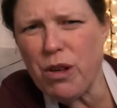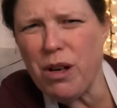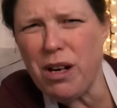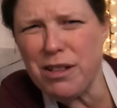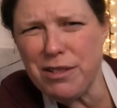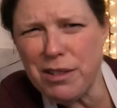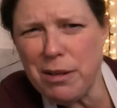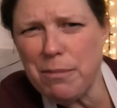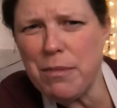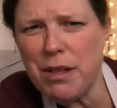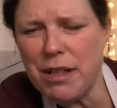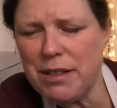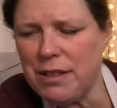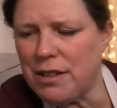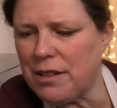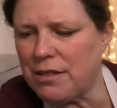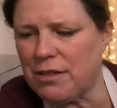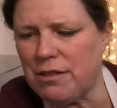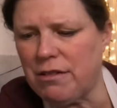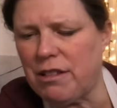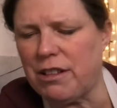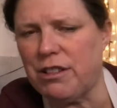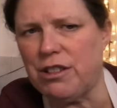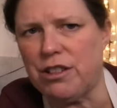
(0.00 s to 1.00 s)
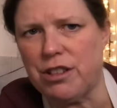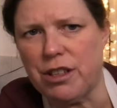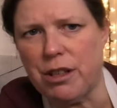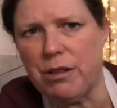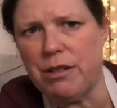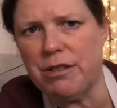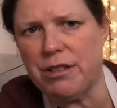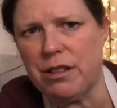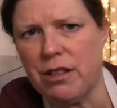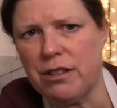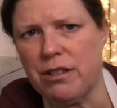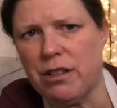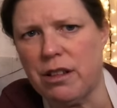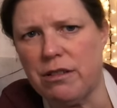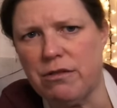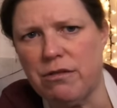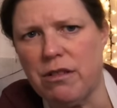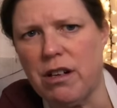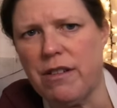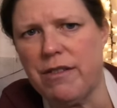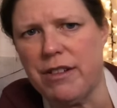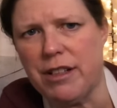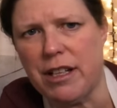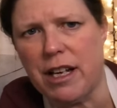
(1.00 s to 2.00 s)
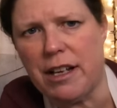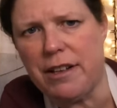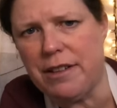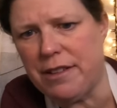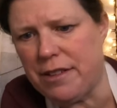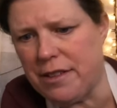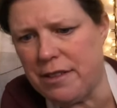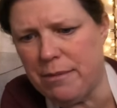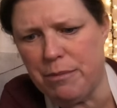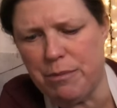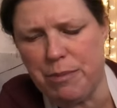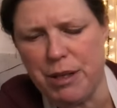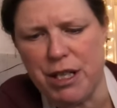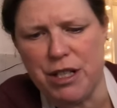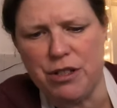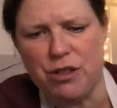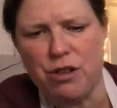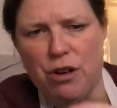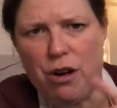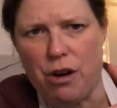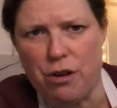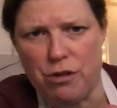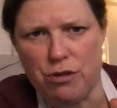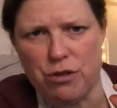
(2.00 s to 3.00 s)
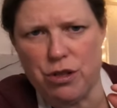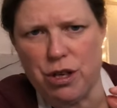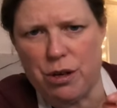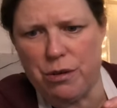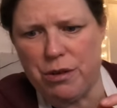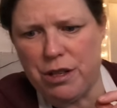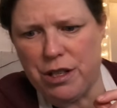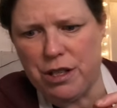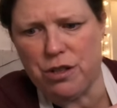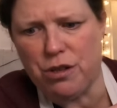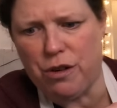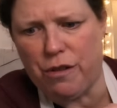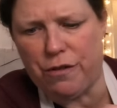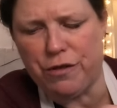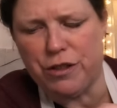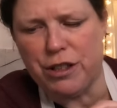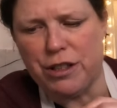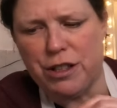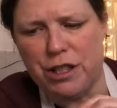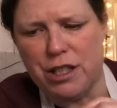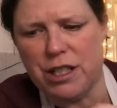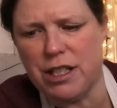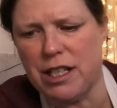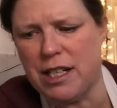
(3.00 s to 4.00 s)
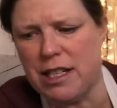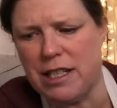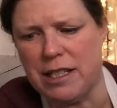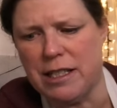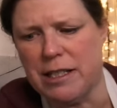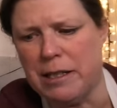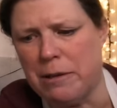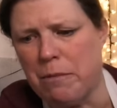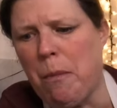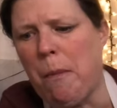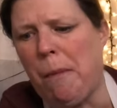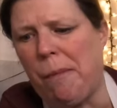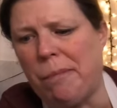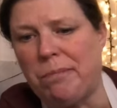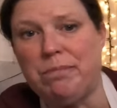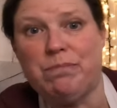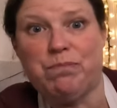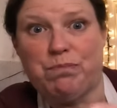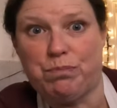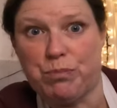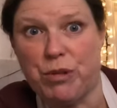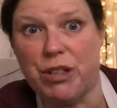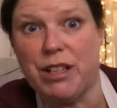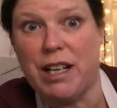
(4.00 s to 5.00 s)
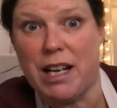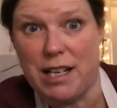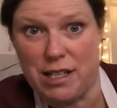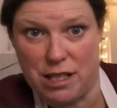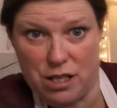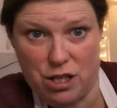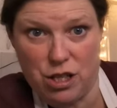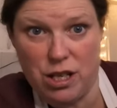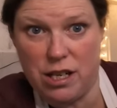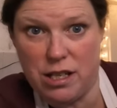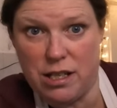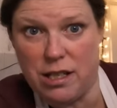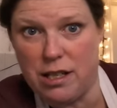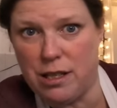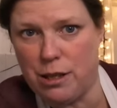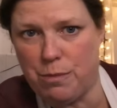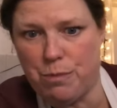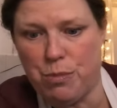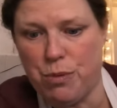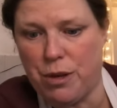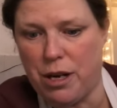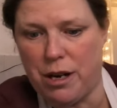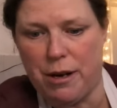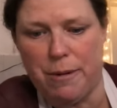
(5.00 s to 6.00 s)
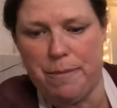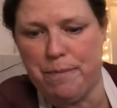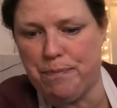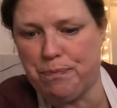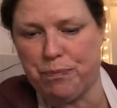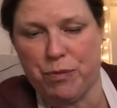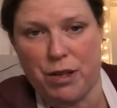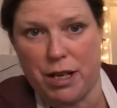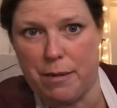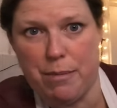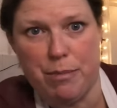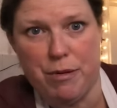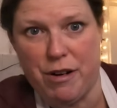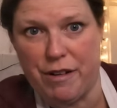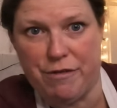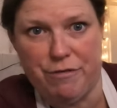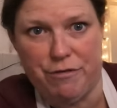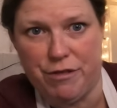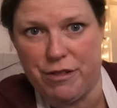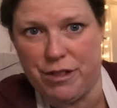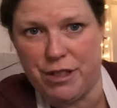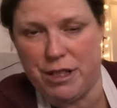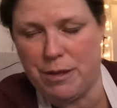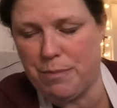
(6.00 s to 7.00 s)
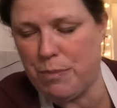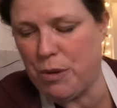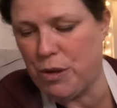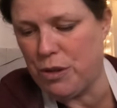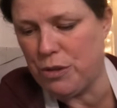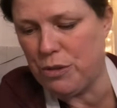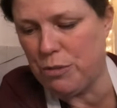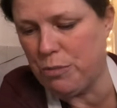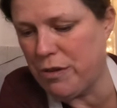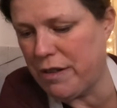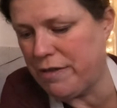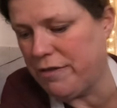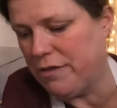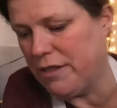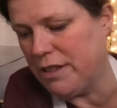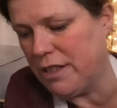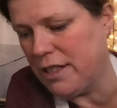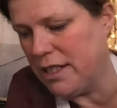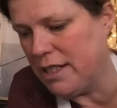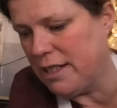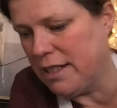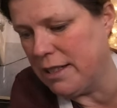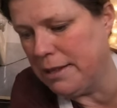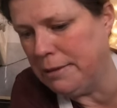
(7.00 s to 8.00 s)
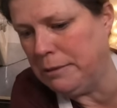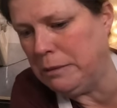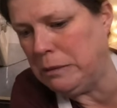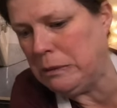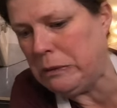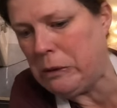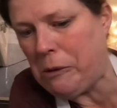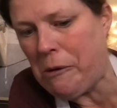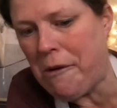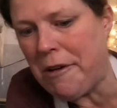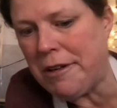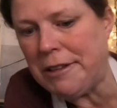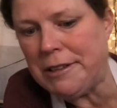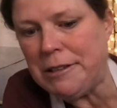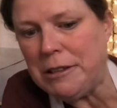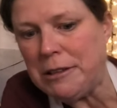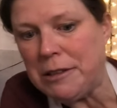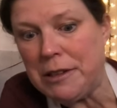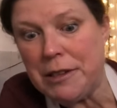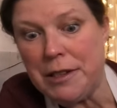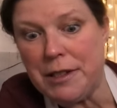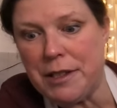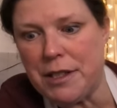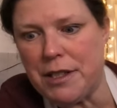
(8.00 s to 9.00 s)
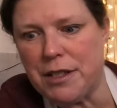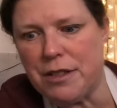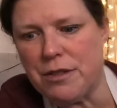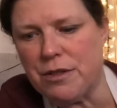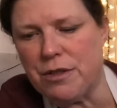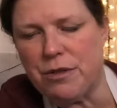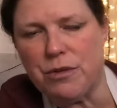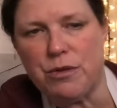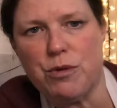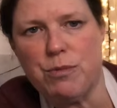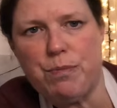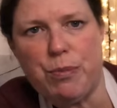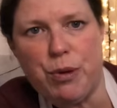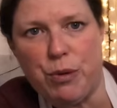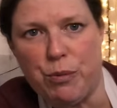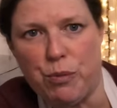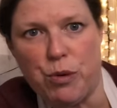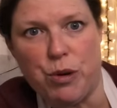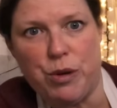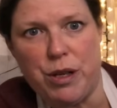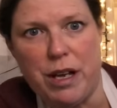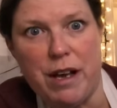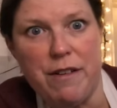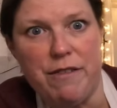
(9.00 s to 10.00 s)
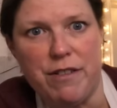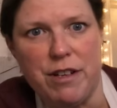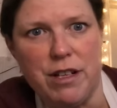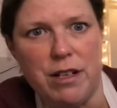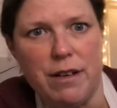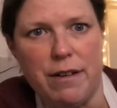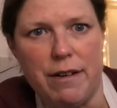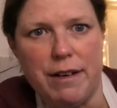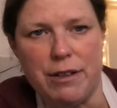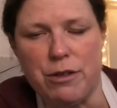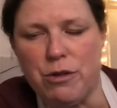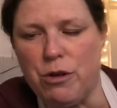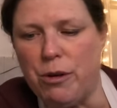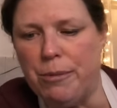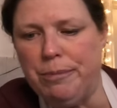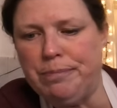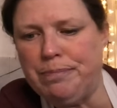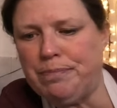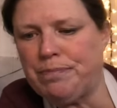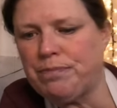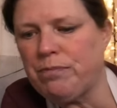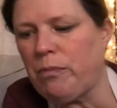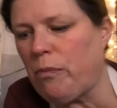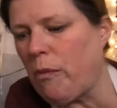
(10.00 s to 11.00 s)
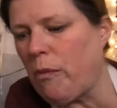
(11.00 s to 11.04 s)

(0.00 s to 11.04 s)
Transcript: I don't mind the crunch though. I'd rather that than be totally soft, and the seasoning. But that seasoning's a preference, personal preference, isn't it? You can put whatever you like on.